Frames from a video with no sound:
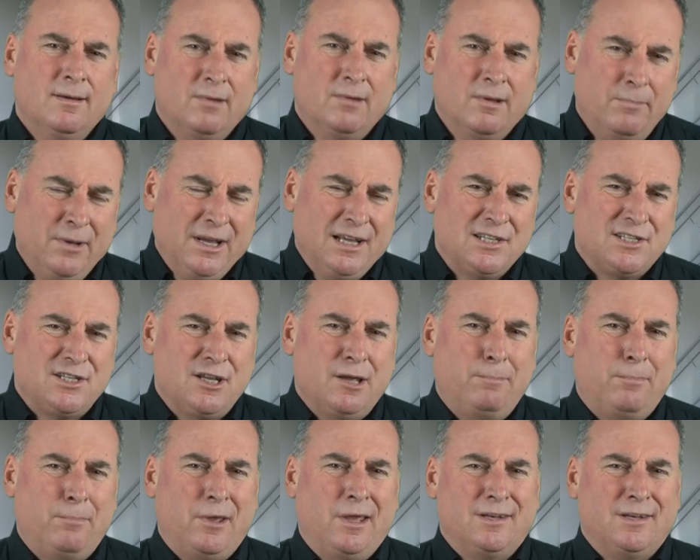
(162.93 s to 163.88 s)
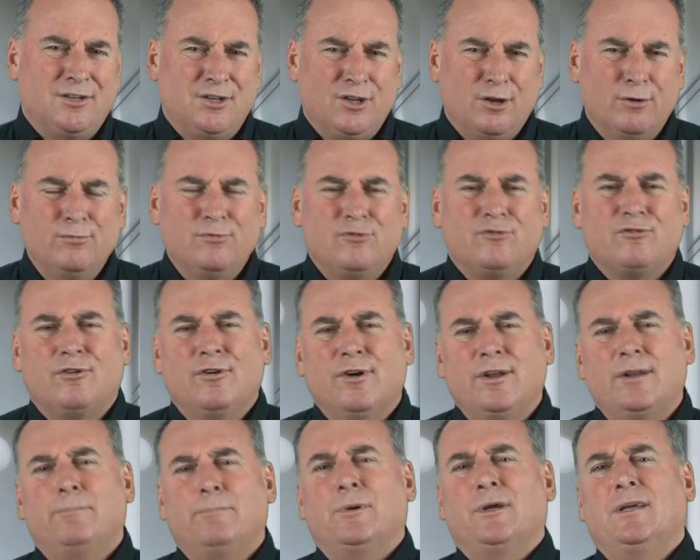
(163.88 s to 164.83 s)
My biggest tip here don't try
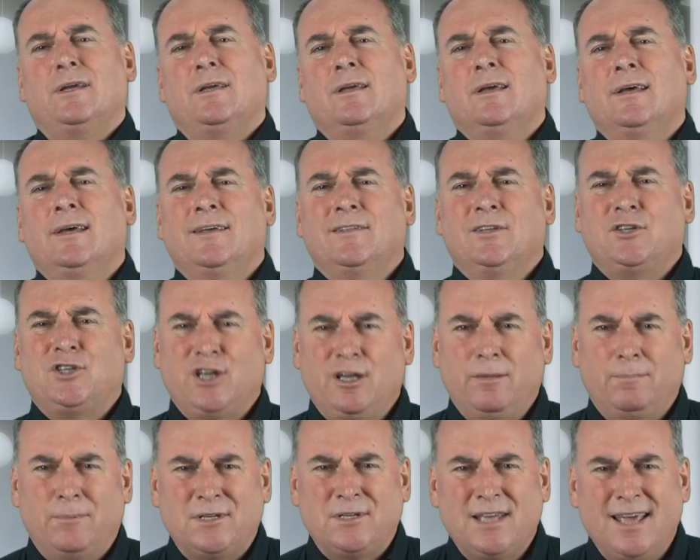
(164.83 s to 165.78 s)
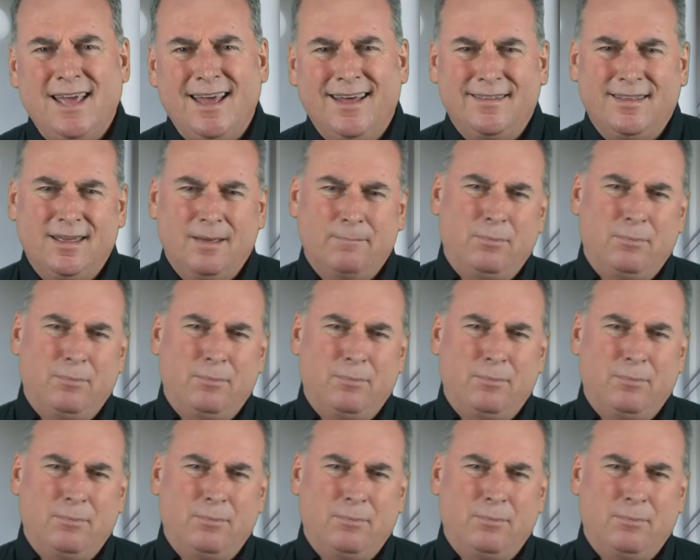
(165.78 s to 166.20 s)
to be the cheapest out there,